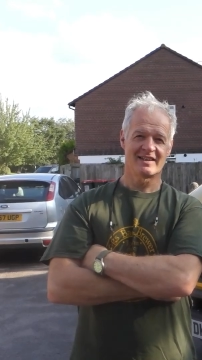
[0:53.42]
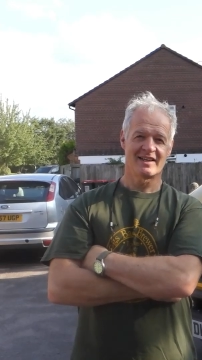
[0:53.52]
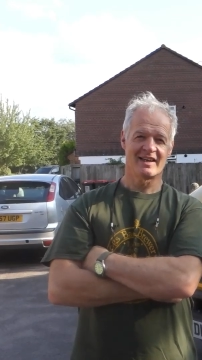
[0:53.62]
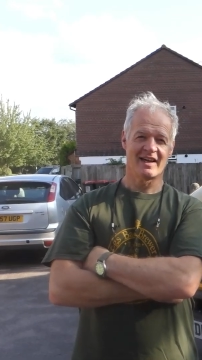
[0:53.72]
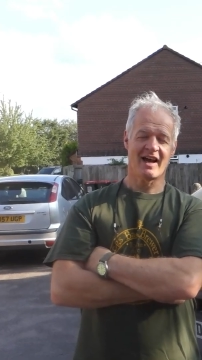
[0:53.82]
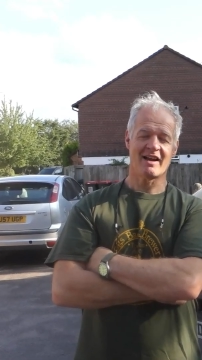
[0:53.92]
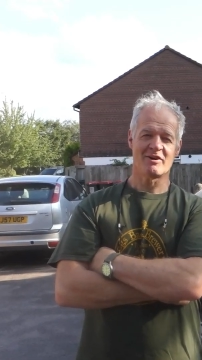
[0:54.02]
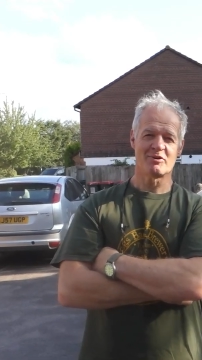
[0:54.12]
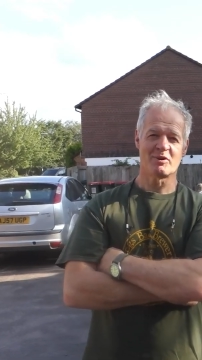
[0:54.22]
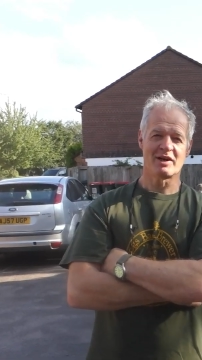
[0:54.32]

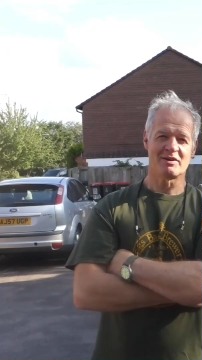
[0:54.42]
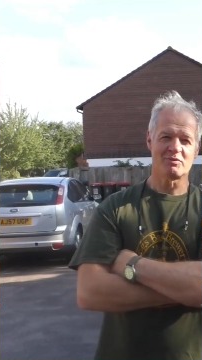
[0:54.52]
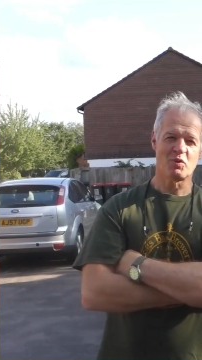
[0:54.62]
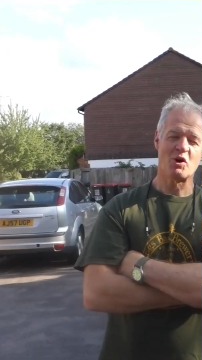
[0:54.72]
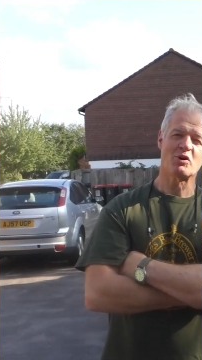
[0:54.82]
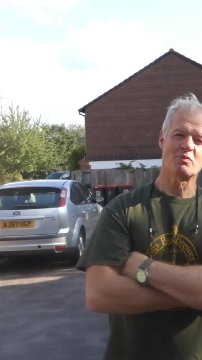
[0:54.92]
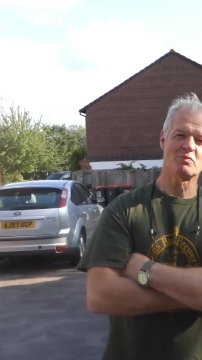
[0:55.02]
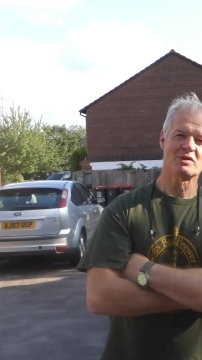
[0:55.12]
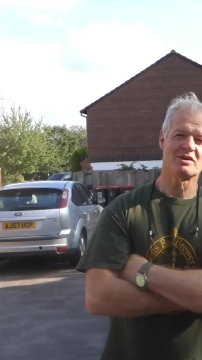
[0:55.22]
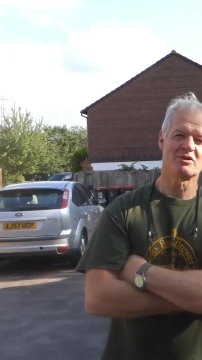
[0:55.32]
Hello and welcome
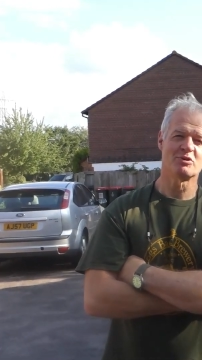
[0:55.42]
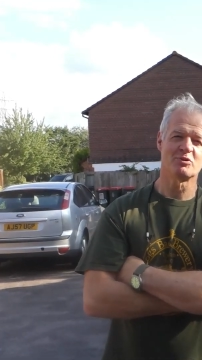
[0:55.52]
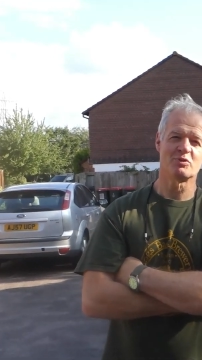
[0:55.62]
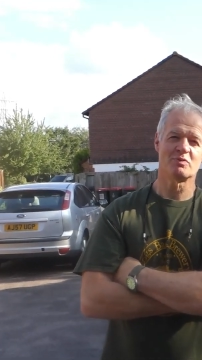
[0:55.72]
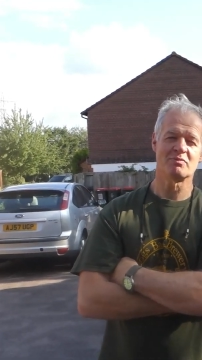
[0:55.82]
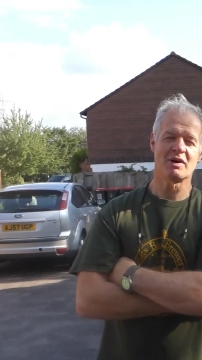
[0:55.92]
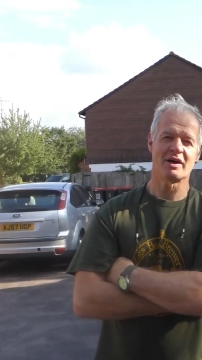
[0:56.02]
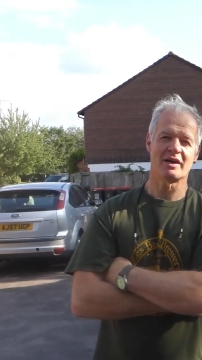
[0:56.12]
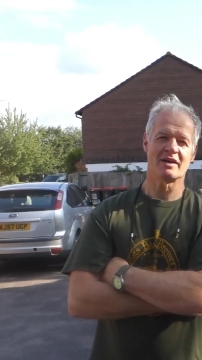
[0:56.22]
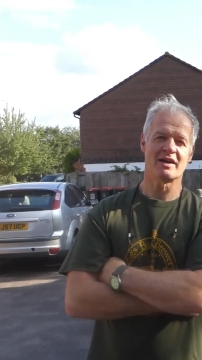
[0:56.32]
to
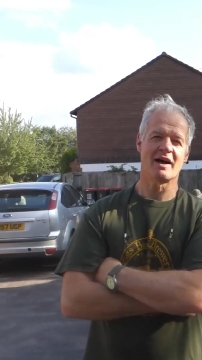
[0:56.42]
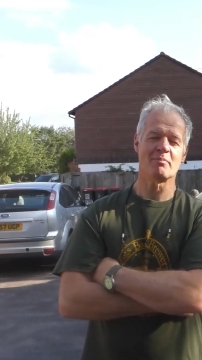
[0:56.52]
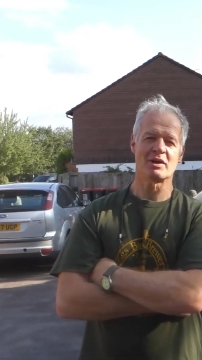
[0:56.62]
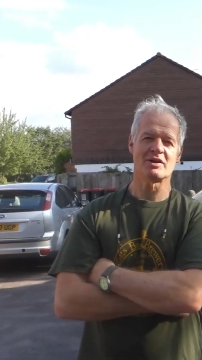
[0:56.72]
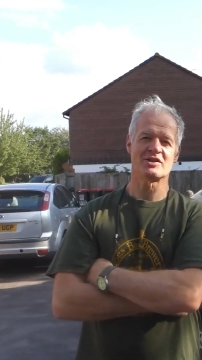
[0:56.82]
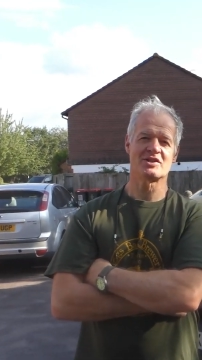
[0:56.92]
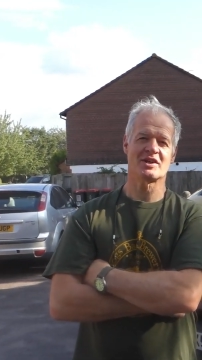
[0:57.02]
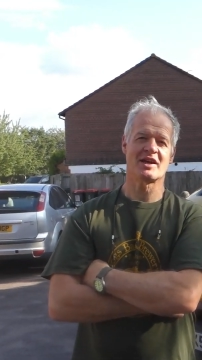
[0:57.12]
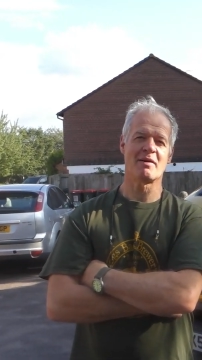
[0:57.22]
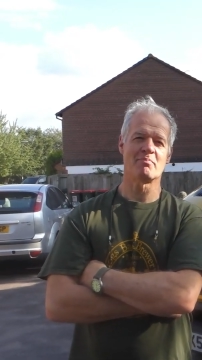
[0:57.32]
my ambulance to
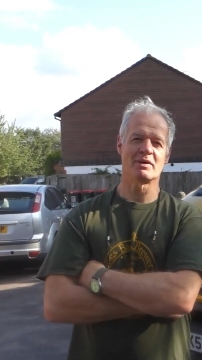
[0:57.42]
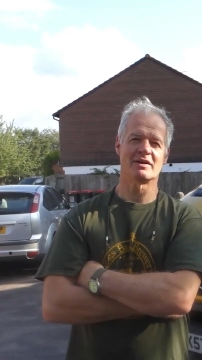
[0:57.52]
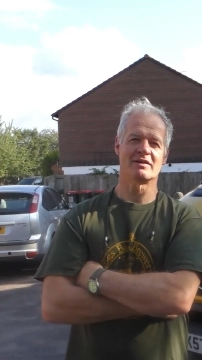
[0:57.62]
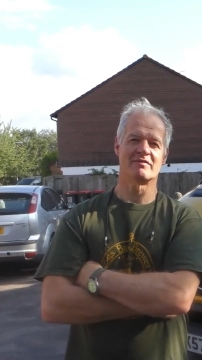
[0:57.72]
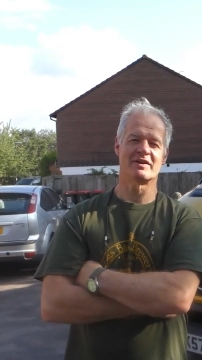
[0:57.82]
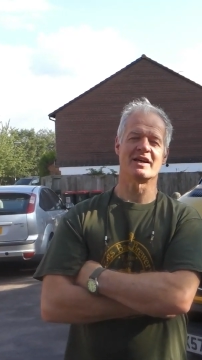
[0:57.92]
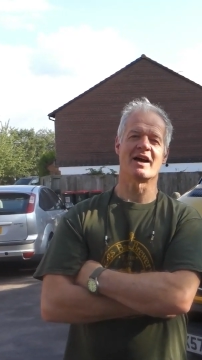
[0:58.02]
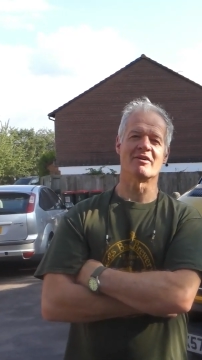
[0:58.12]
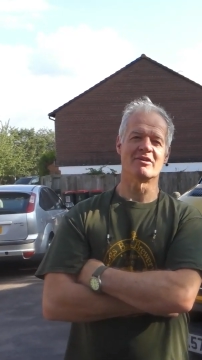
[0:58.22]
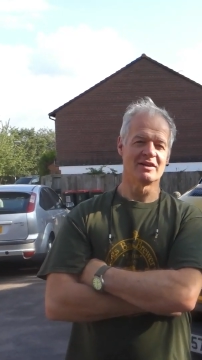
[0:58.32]
camper
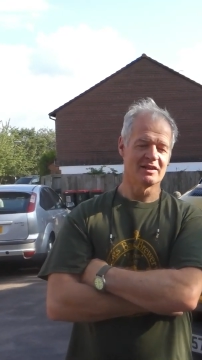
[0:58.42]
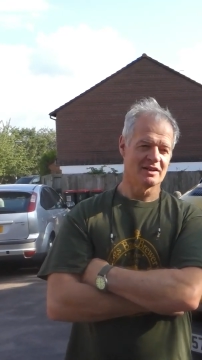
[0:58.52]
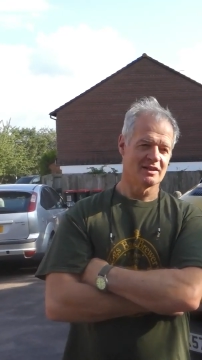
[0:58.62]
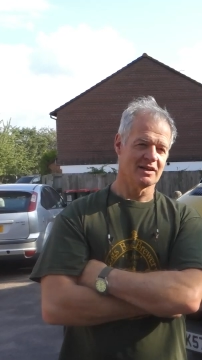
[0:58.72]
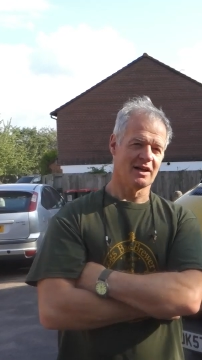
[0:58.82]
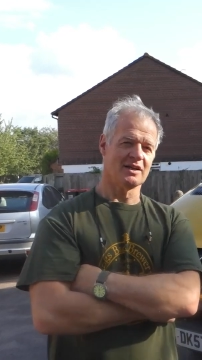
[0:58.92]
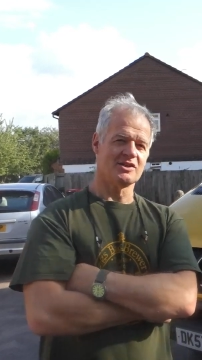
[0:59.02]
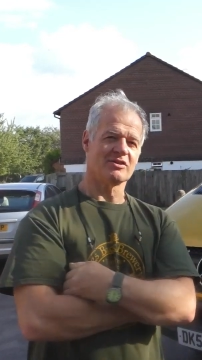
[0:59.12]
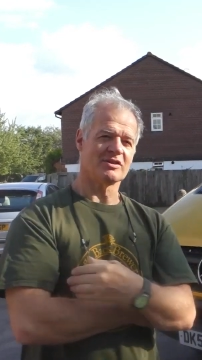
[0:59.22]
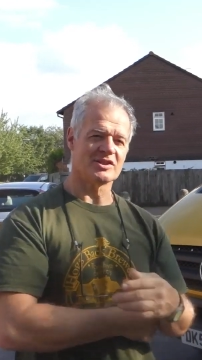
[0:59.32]
video. As
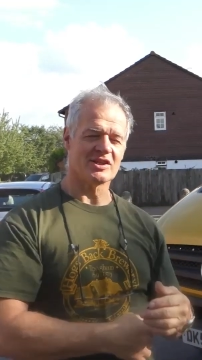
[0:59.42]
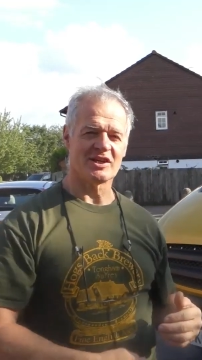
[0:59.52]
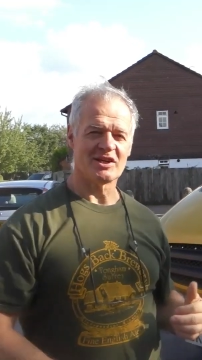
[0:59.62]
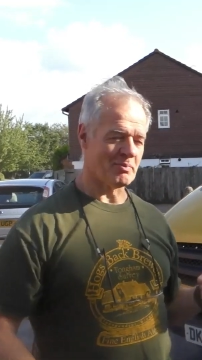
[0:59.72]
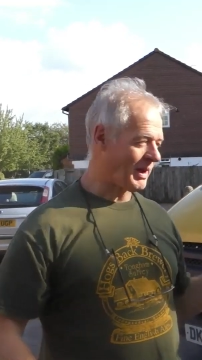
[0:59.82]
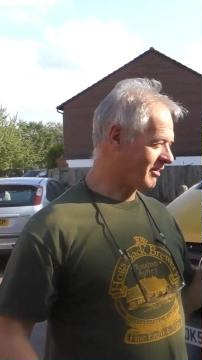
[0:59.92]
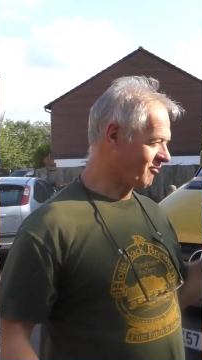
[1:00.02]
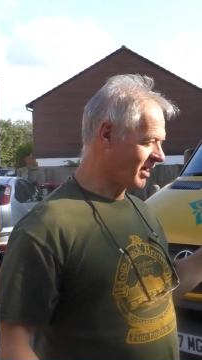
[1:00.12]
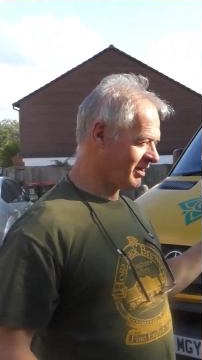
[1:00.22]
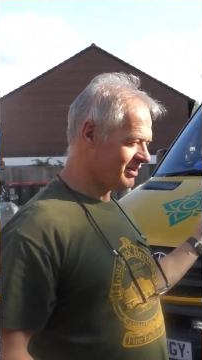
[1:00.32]
you can see in the
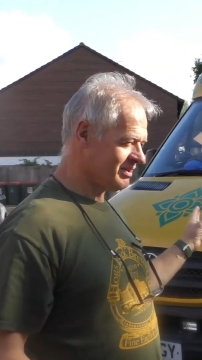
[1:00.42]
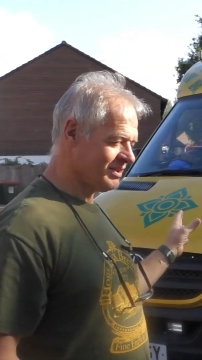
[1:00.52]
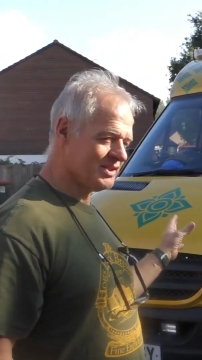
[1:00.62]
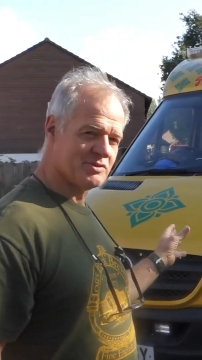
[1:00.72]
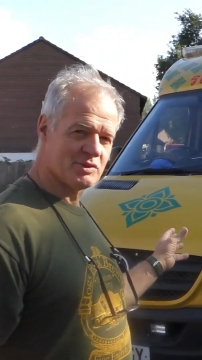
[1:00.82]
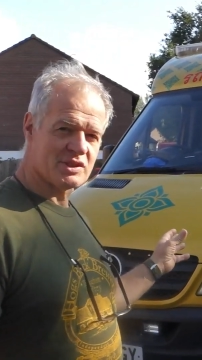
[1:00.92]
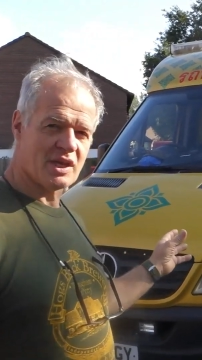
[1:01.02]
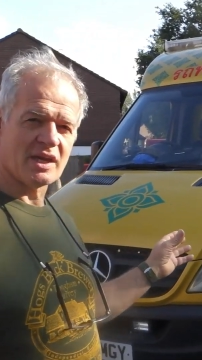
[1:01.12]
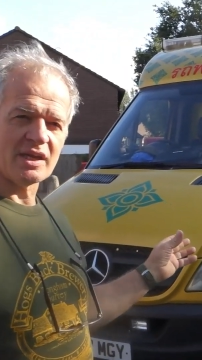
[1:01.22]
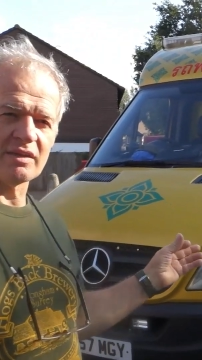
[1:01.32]
background, this was
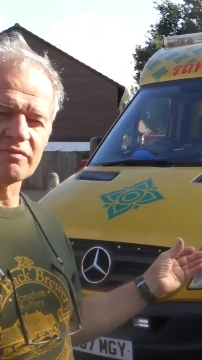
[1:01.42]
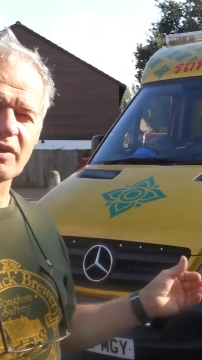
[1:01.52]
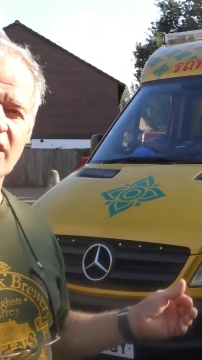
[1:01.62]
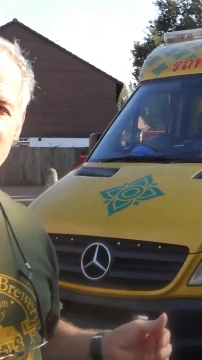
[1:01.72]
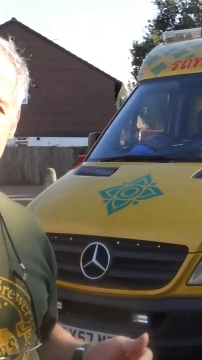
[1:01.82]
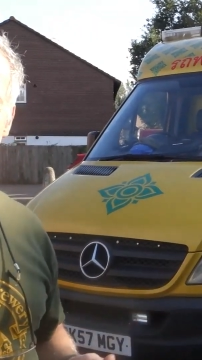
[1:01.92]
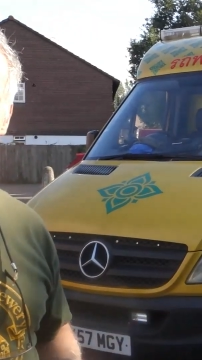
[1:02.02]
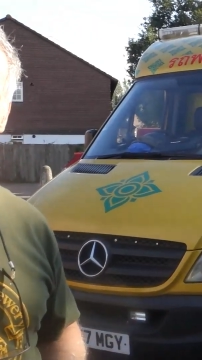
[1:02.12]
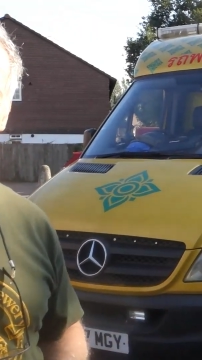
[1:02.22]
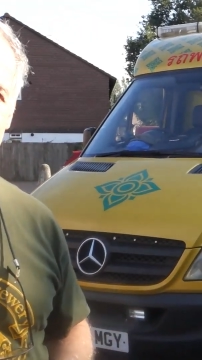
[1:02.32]
a
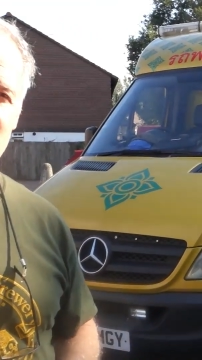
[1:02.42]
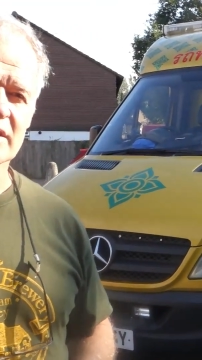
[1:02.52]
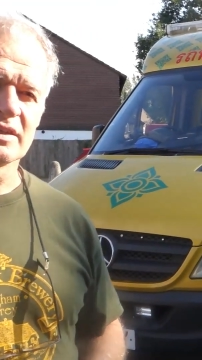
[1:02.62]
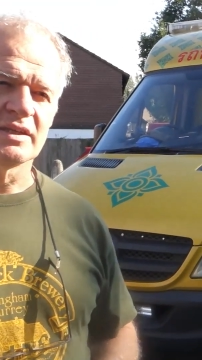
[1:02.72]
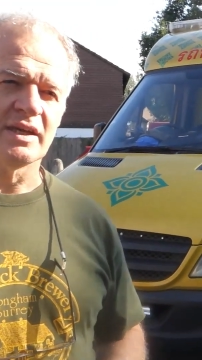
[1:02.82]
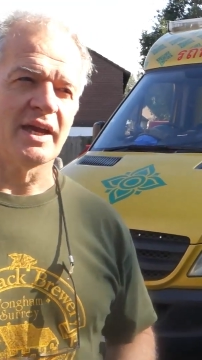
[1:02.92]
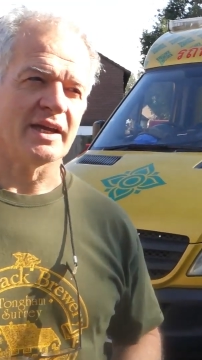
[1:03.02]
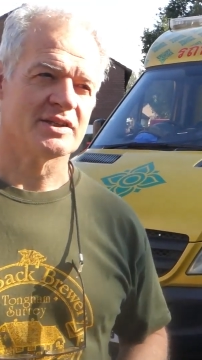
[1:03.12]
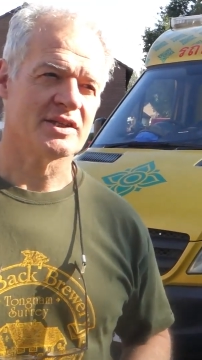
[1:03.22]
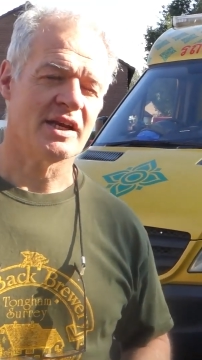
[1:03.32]
5-ton
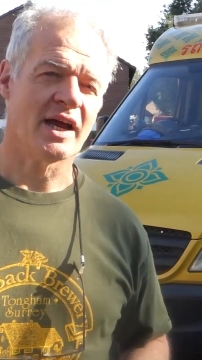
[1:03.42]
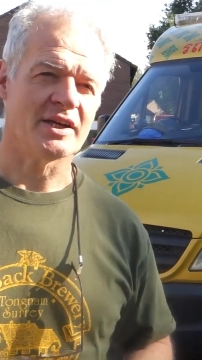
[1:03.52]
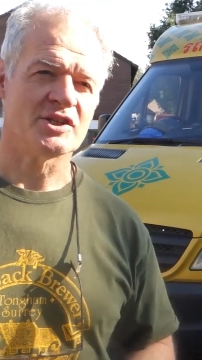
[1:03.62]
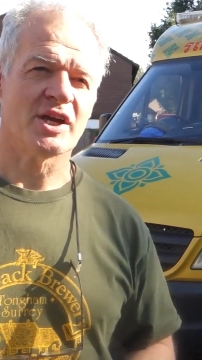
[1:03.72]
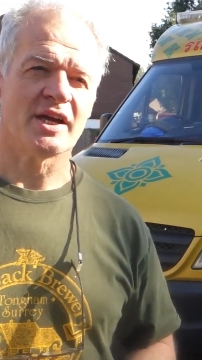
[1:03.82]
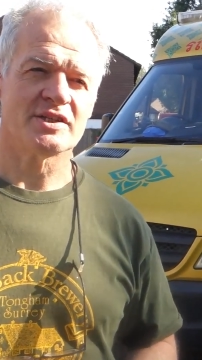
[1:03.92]
ex-NHS